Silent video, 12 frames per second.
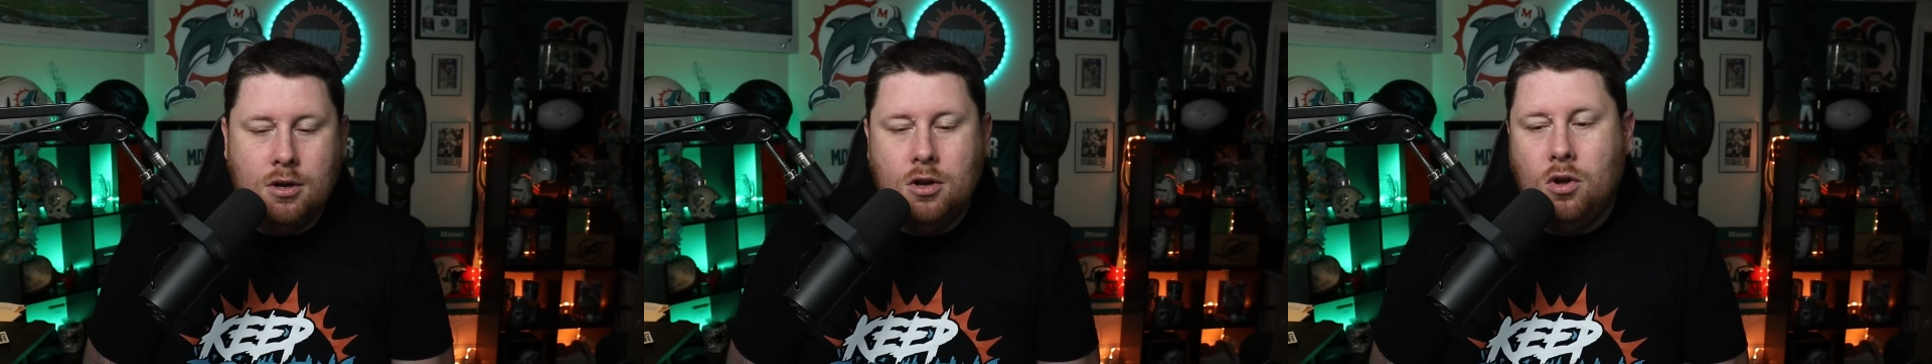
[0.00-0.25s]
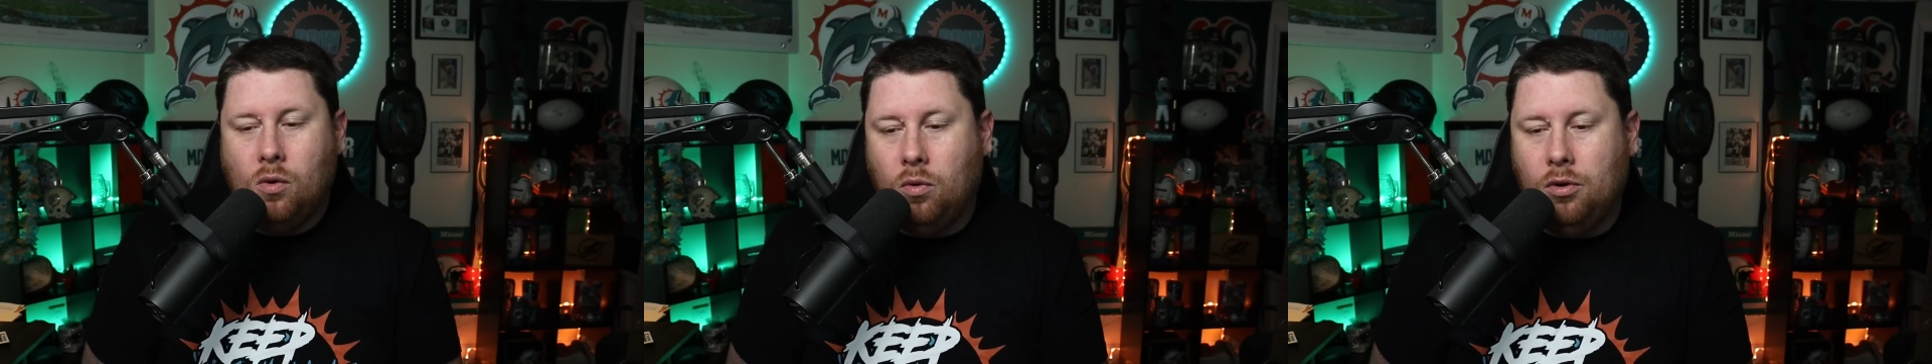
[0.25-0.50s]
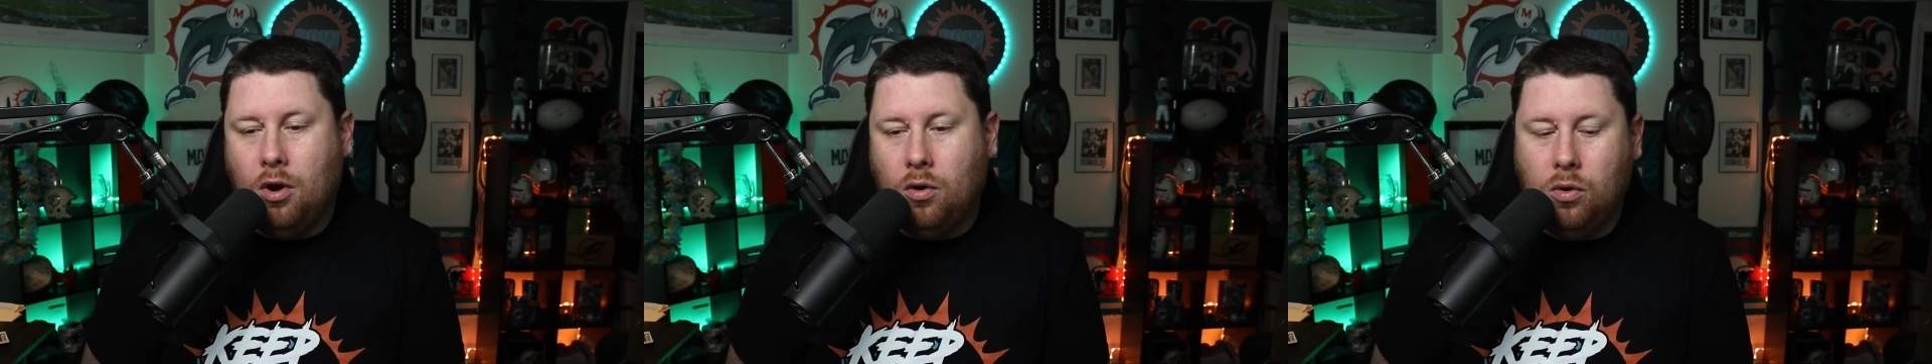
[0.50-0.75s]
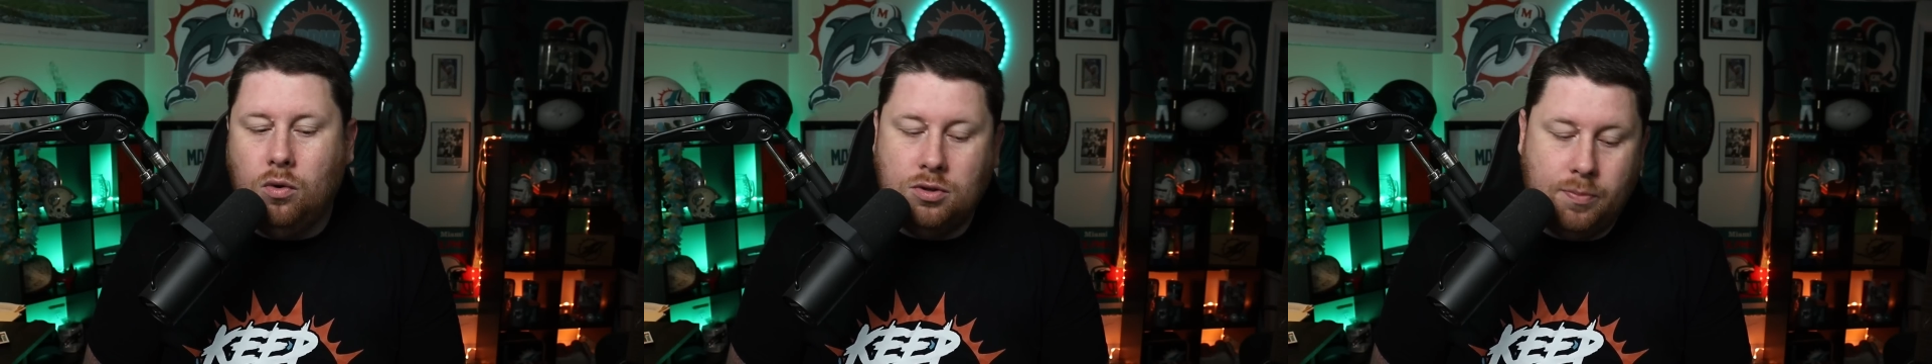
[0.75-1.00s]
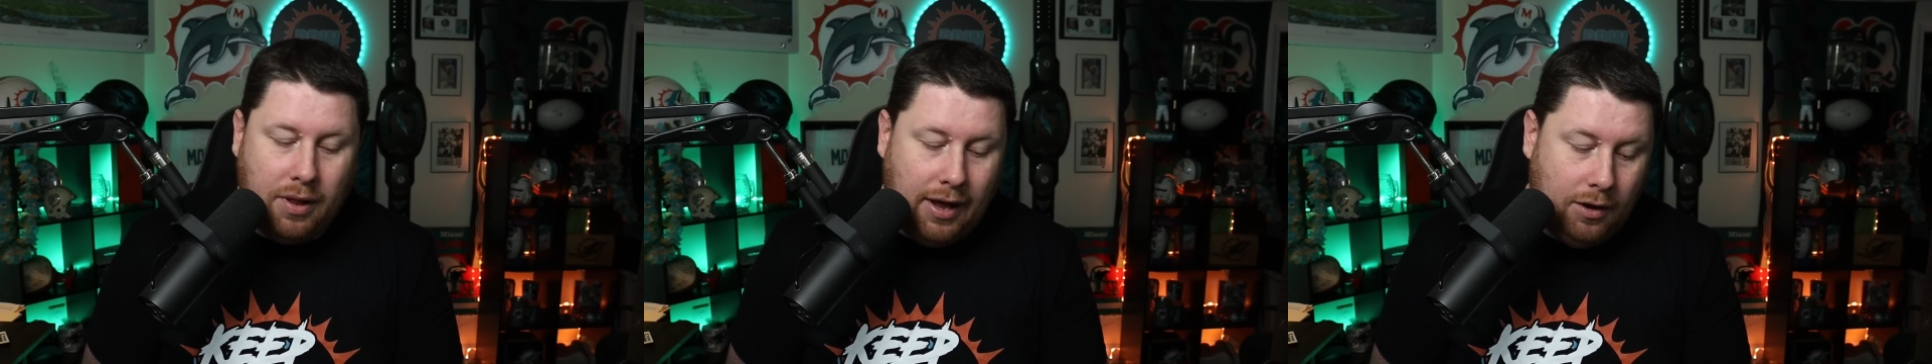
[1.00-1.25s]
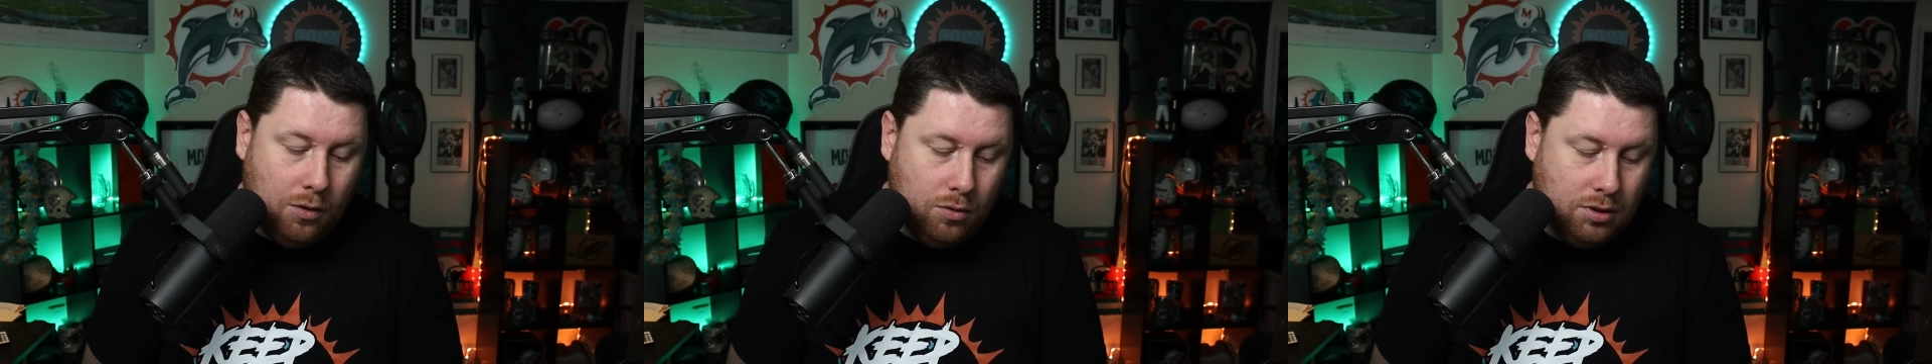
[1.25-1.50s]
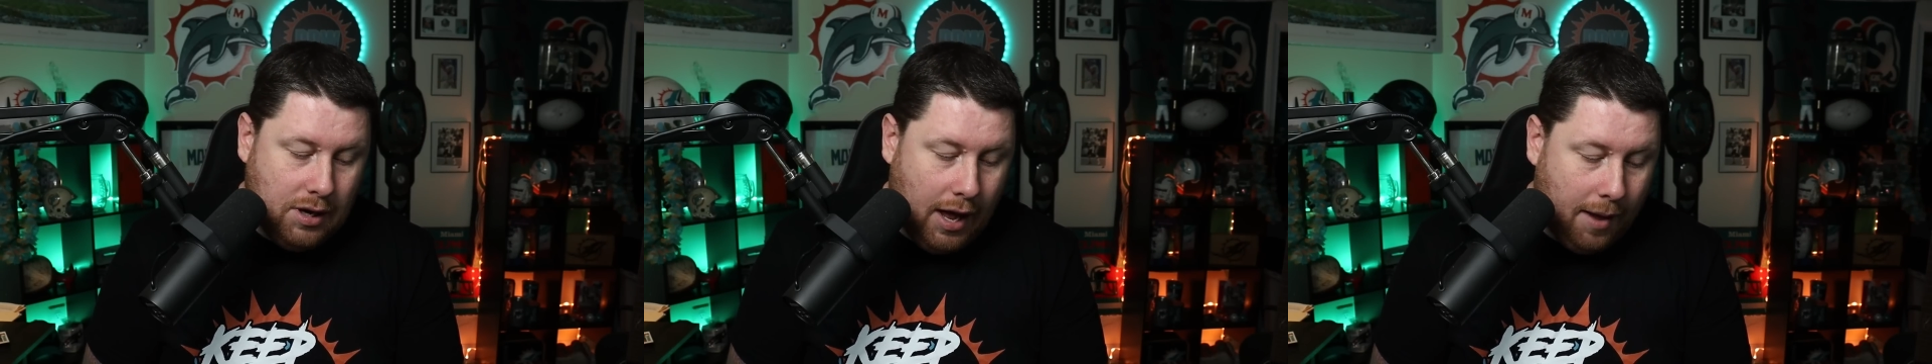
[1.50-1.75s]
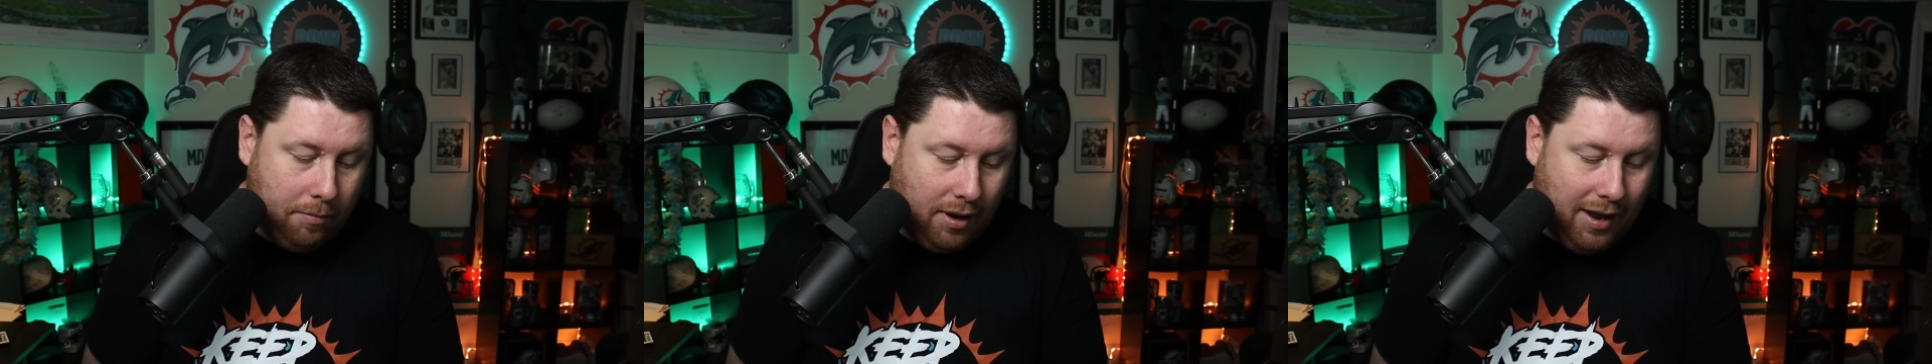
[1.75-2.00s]
We'll know who's playing, who's
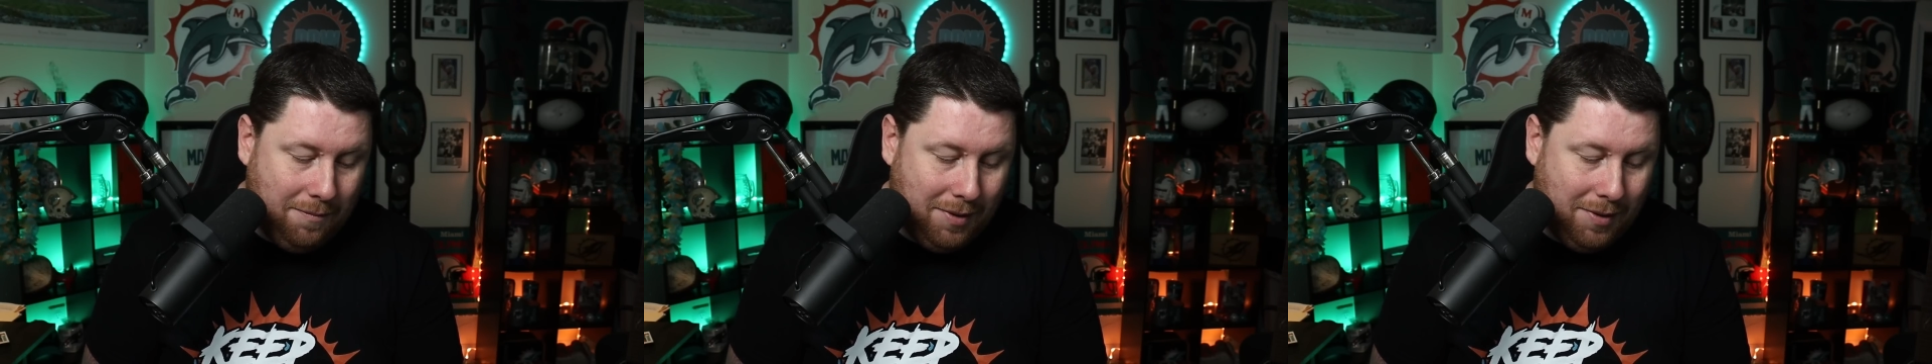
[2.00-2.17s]
not playing,